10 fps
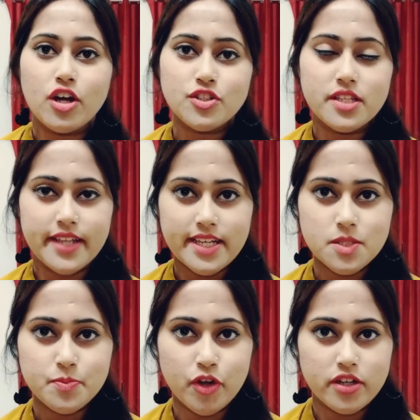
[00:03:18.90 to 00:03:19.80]
on to the
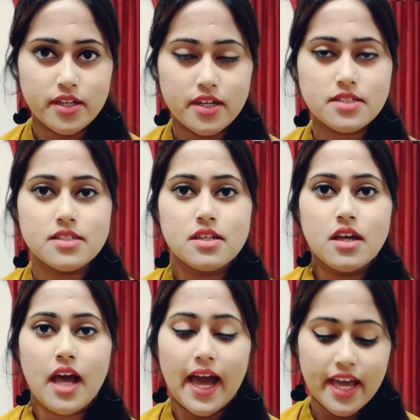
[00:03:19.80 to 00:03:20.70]
next product.
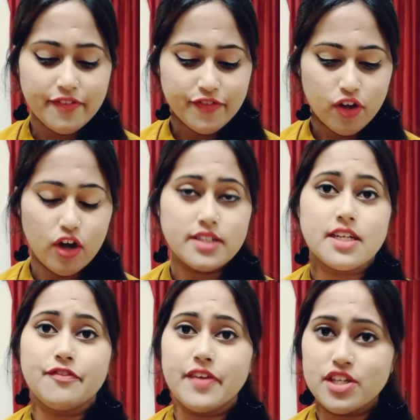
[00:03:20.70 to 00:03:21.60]
I have got
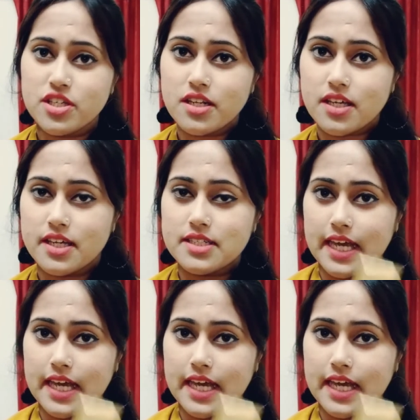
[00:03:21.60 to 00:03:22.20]
a facial kit,